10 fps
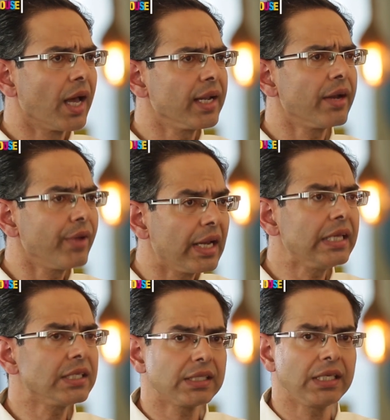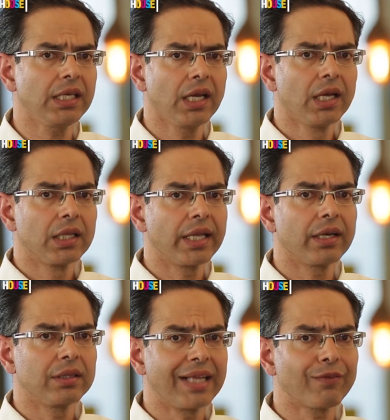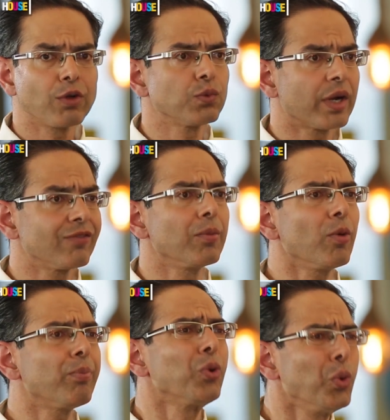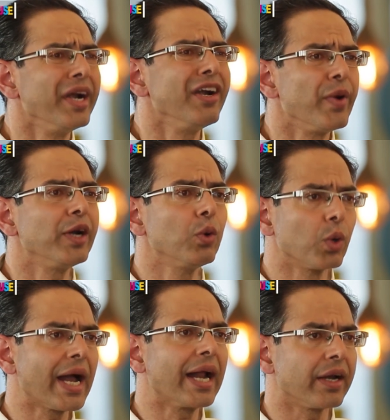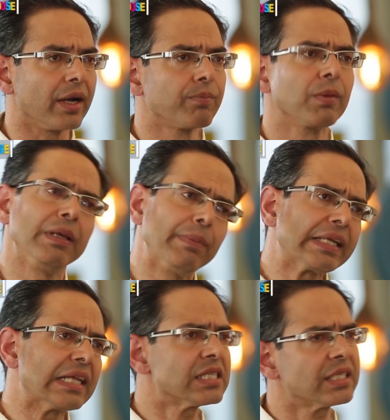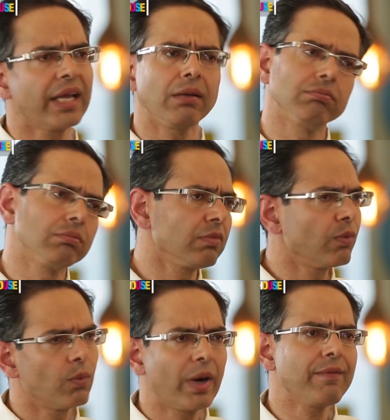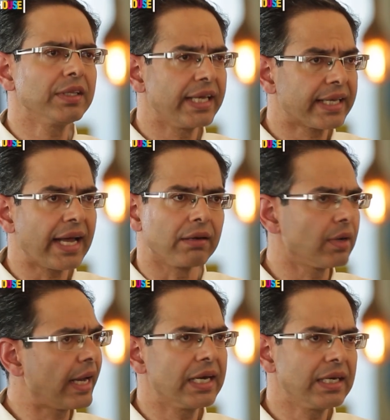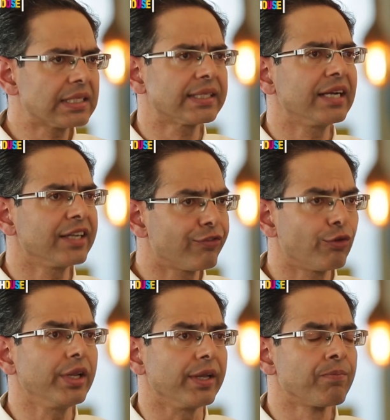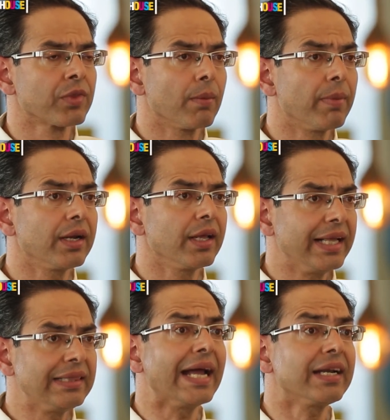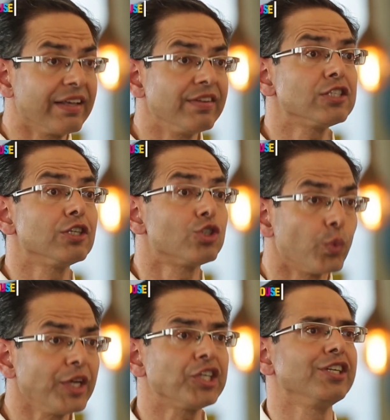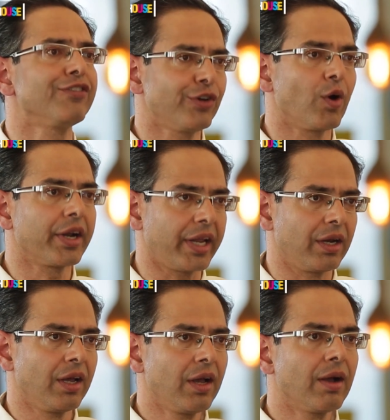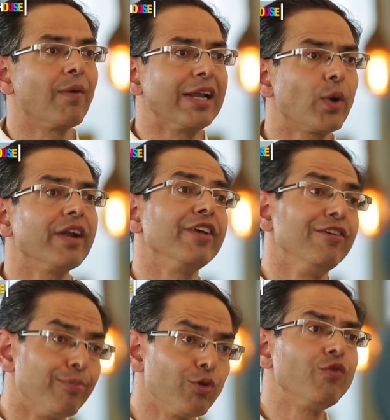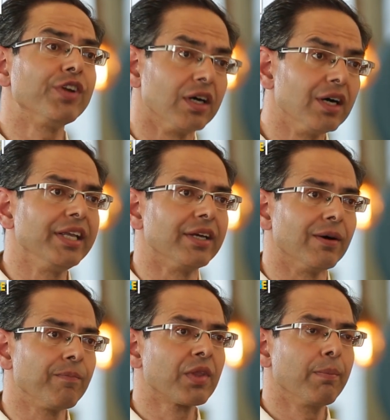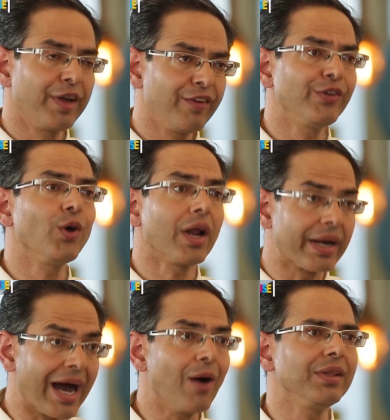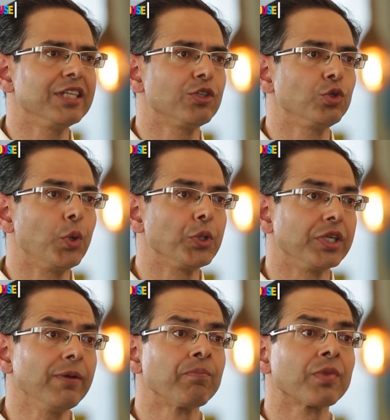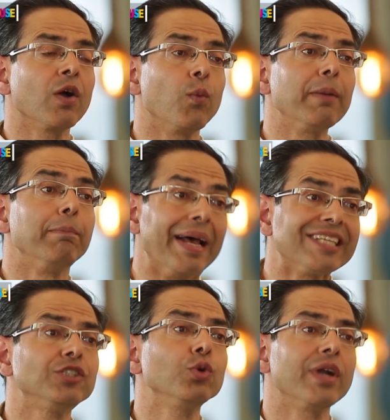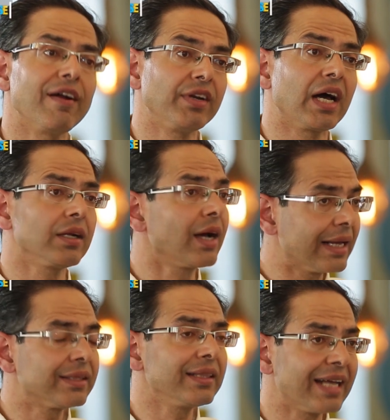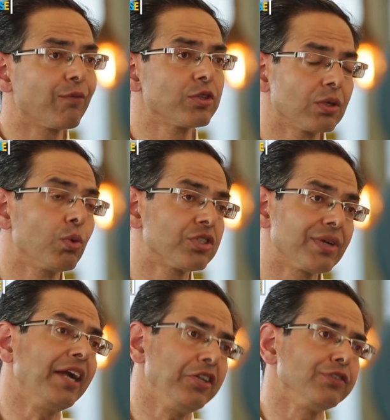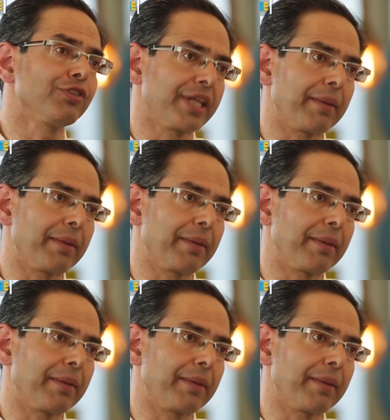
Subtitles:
And I really see that that was one of the more prudent way to look at it. People can say whatever they can. I understand that fully. But in that given situation, if you are in, while you could have improved earlier, but if you are now in this situation, what best you could have done, I think that was a good strategy for